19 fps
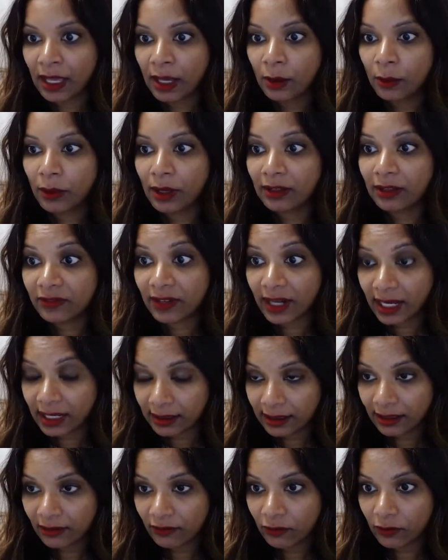While
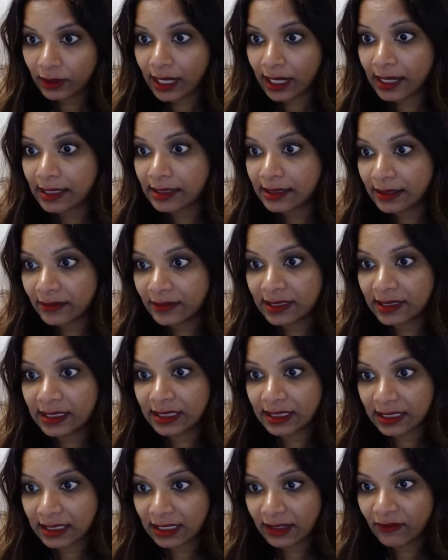filing for an
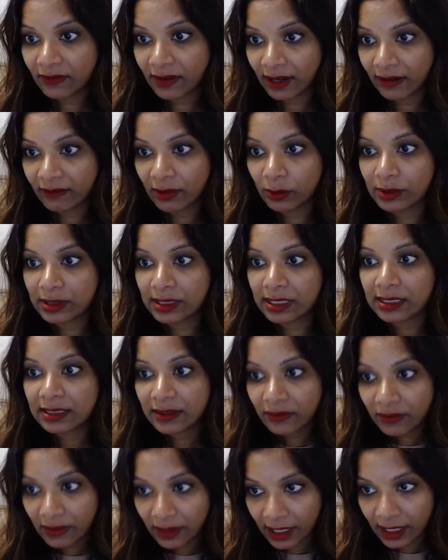I-765, there was a
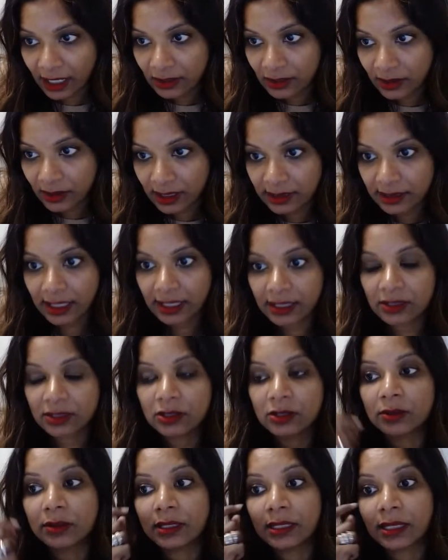different address as
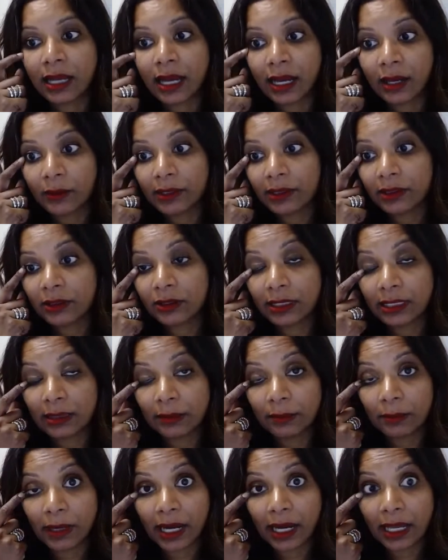to an
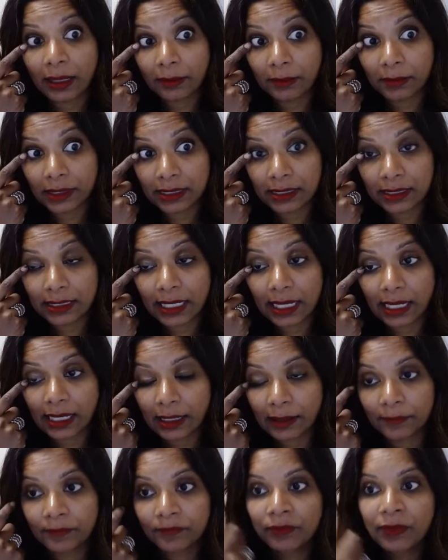I-130 by mistake.
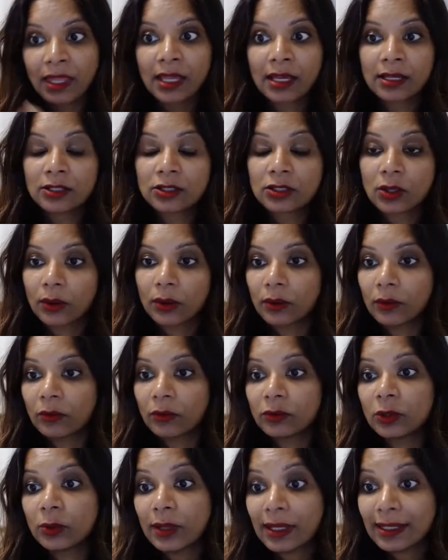So
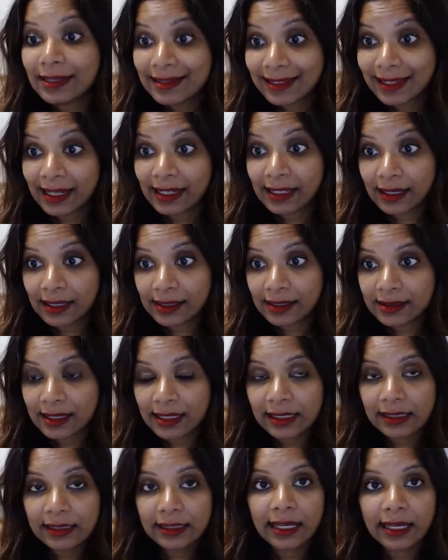USCIS,
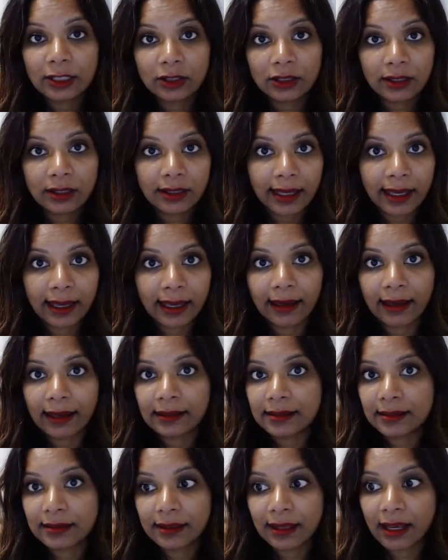Saeed, can look
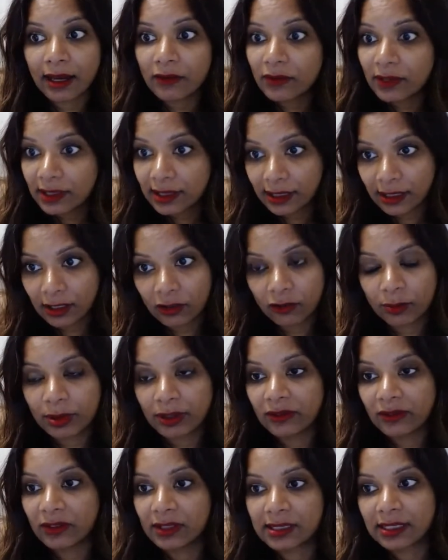at everything you've
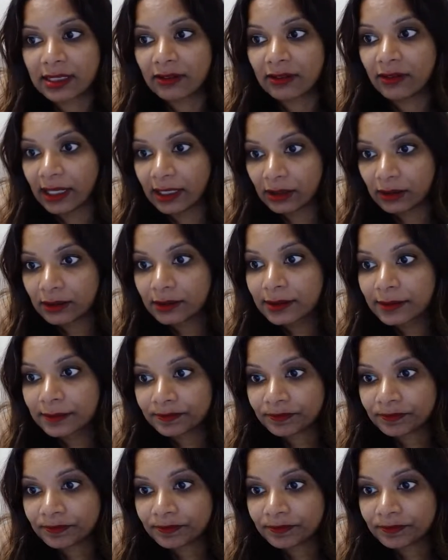previously filed,